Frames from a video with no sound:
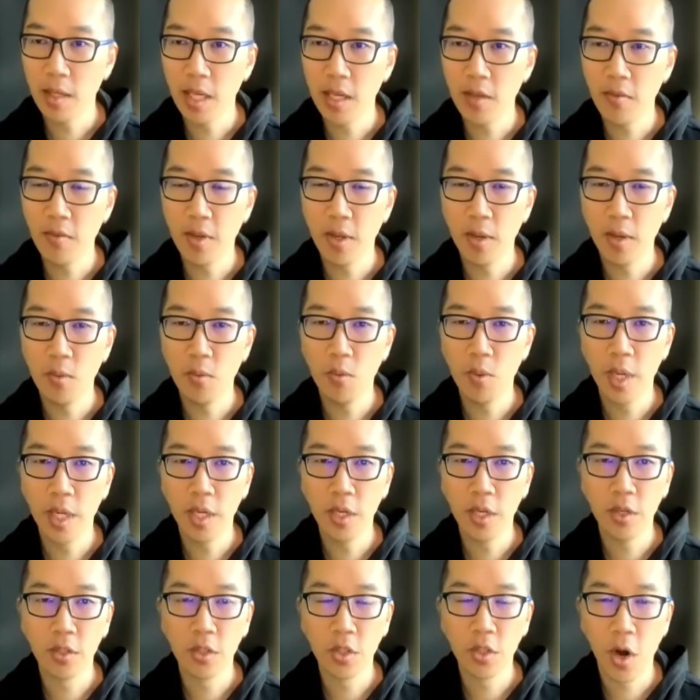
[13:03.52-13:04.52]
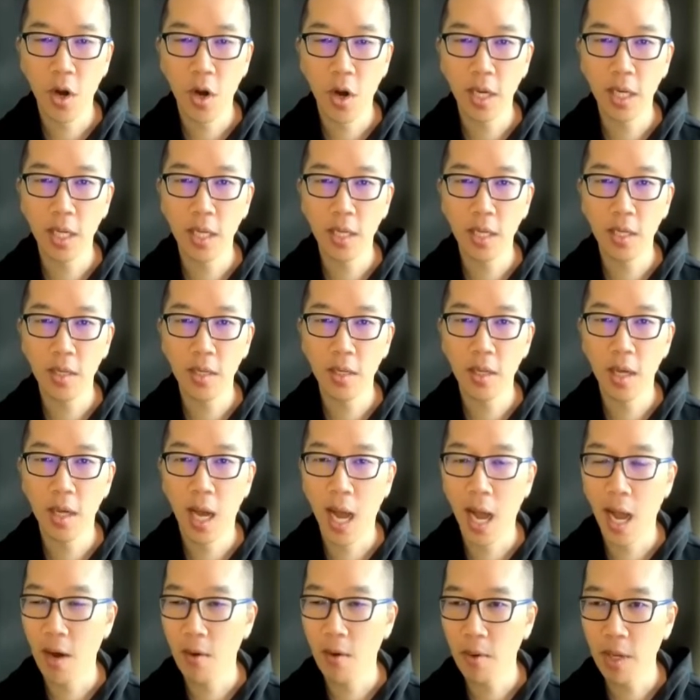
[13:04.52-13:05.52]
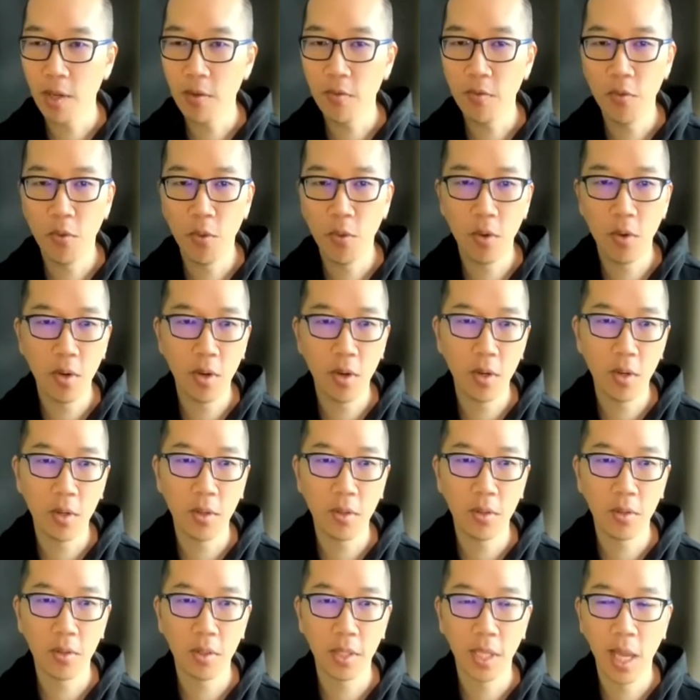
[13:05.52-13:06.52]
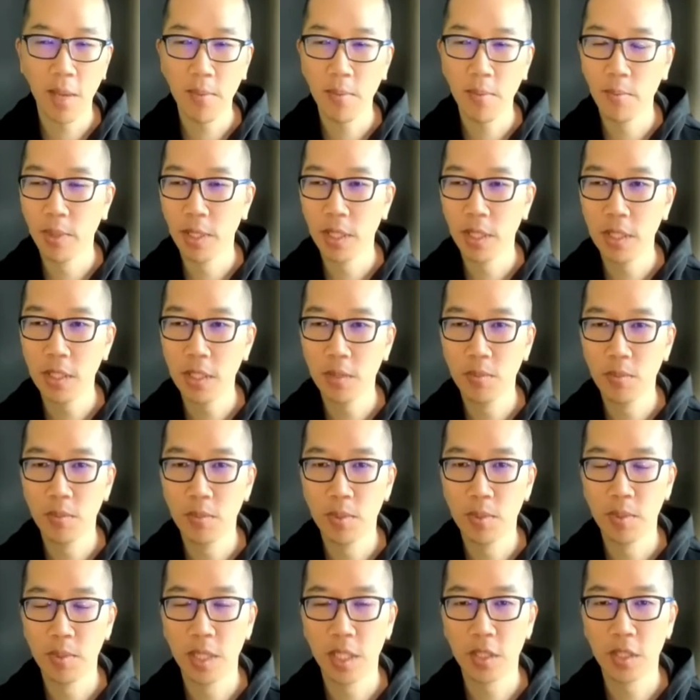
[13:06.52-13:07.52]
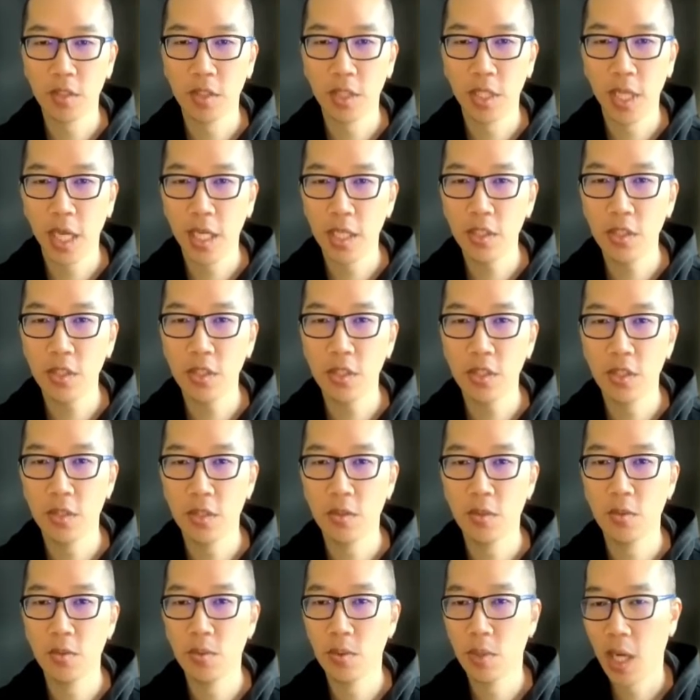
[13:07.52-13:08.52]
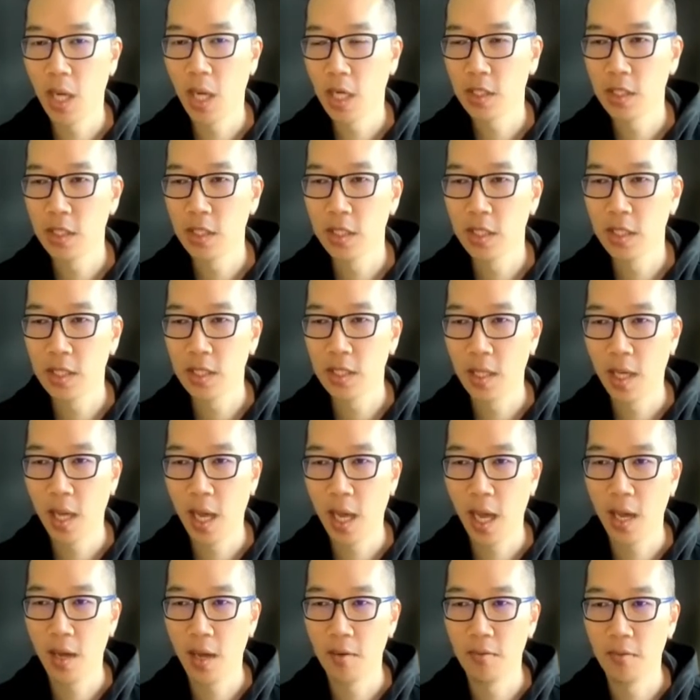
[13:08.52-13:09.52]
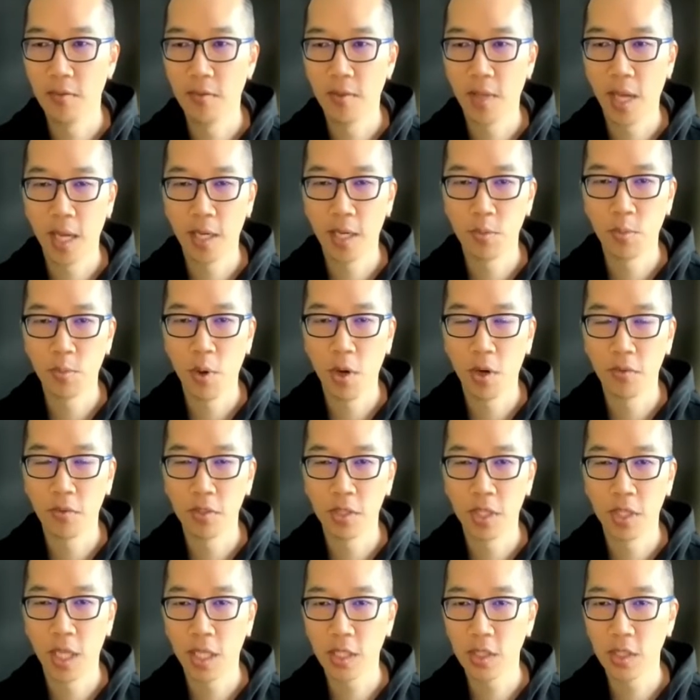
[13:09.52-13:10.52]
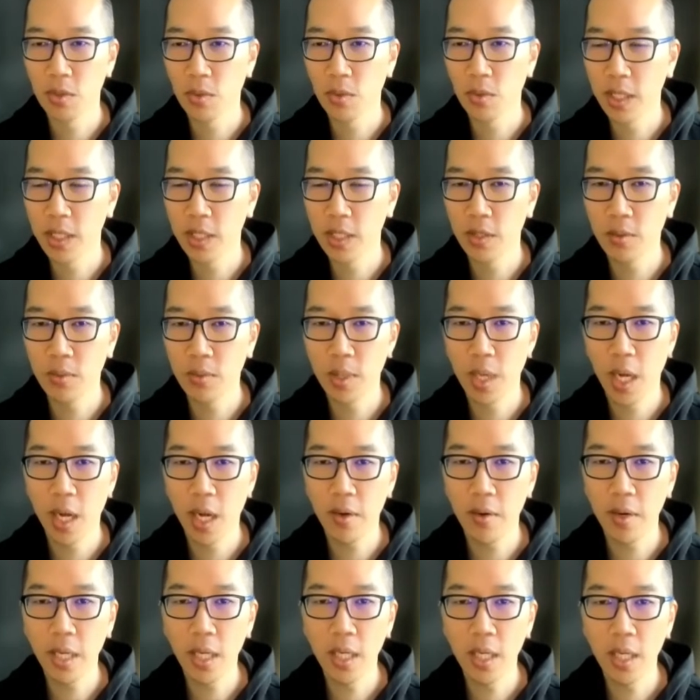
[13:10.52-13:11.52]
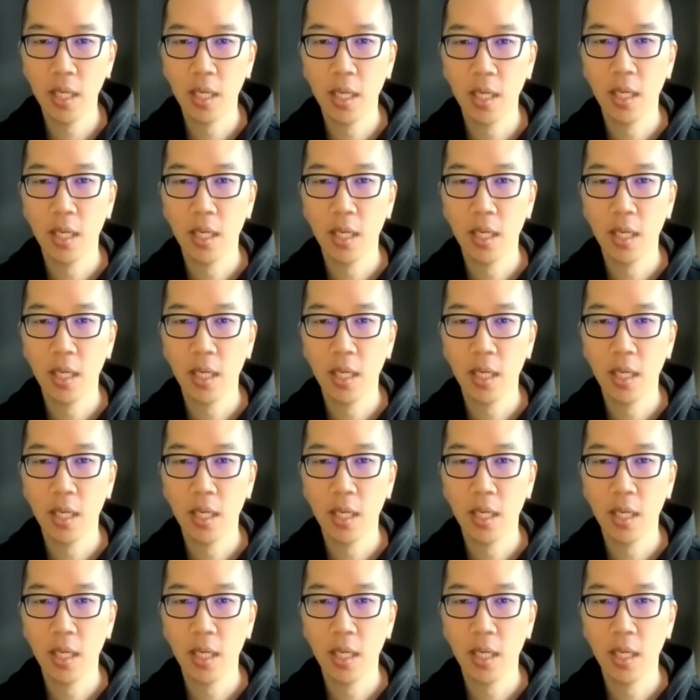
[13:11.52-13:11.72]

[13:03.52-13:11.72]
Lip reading: even, when you're targeting hiring for capabilities in particular stages, you actually have that as part of selection criteria when hiring.